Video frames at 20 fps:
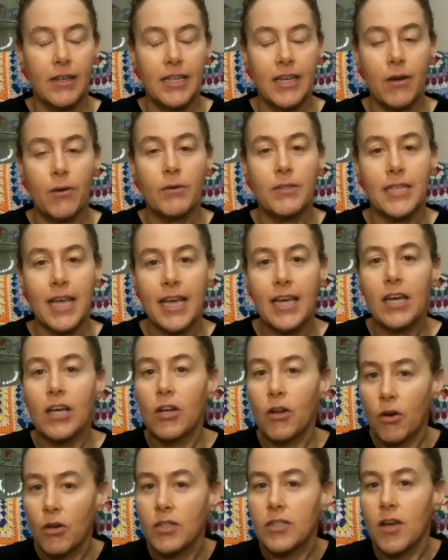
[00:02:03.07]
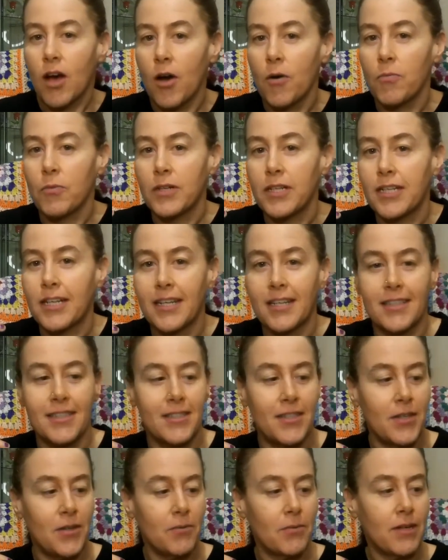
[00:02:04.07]
yeah, it'll take a long time, wouldn't it,
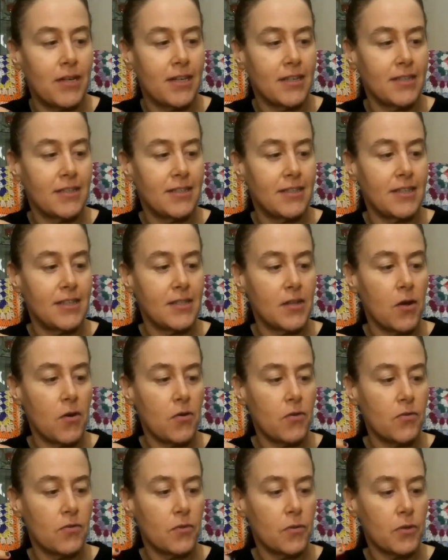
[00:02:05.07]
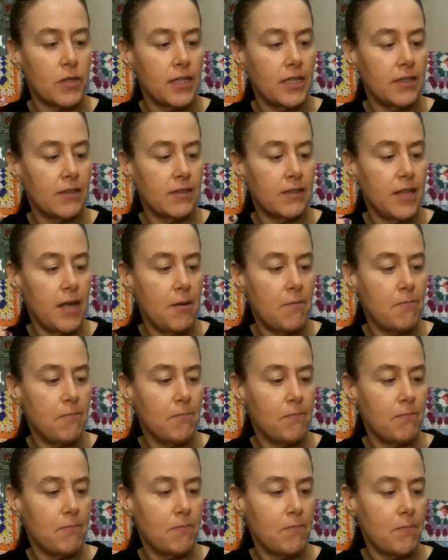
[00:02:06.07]
to dissolve all the little
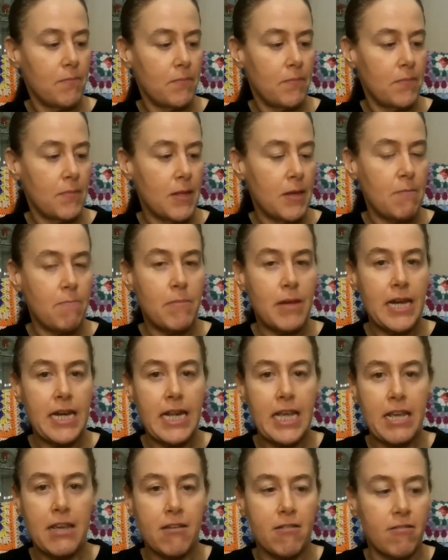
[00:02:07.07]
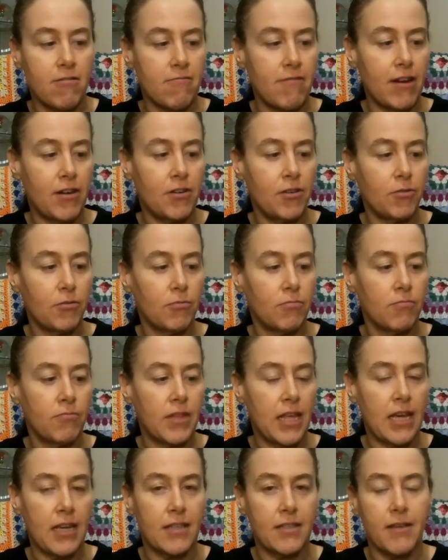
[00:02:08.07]
beanie granule
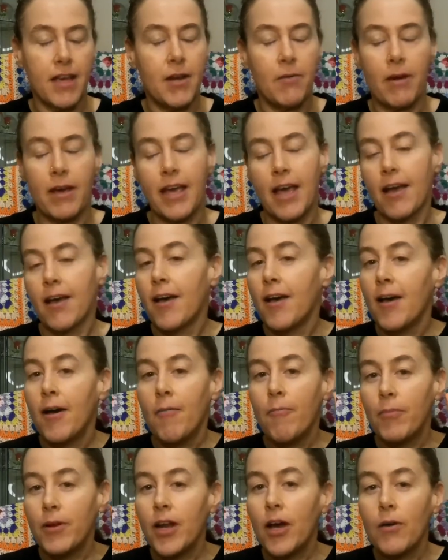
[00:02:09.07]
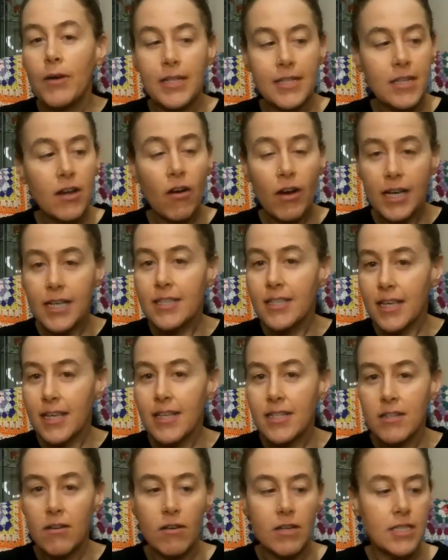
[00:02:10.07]
things. Anyway, yeah. But no, it's nice,
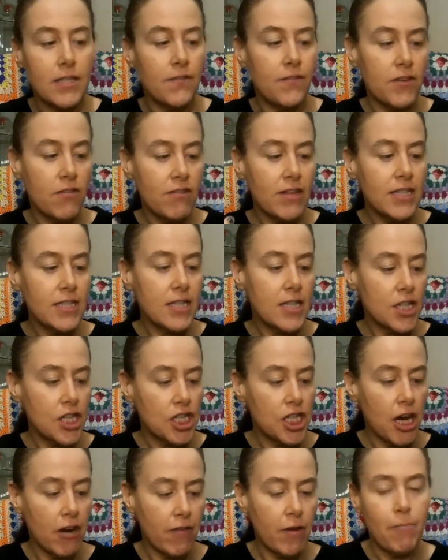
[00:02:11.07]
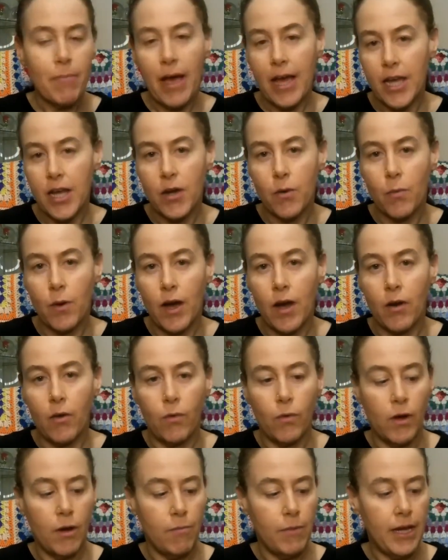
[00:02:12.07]
it is nice. If you're into the cherry
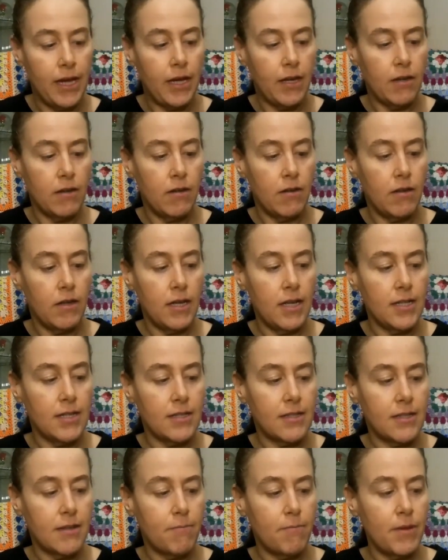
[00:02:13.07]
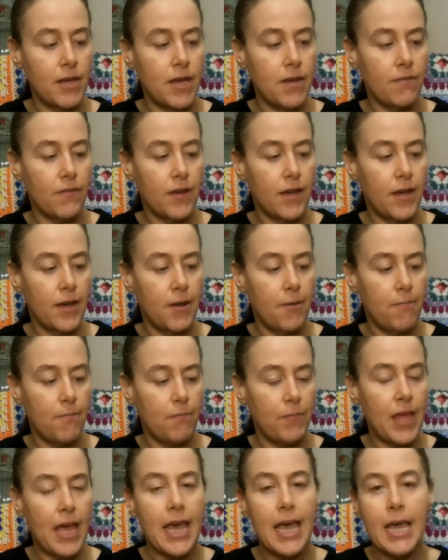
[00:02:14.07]
bakewell, I mean, it's a bit of a
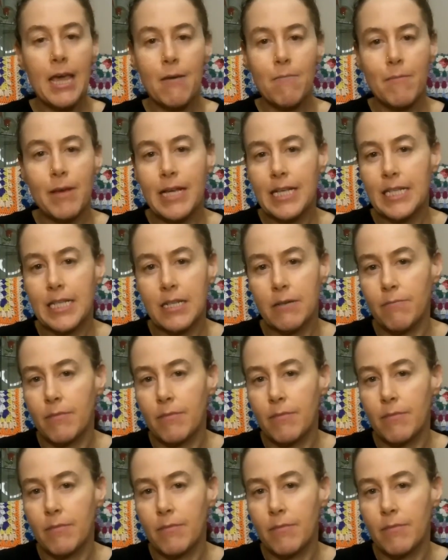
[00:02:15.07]
hit and miss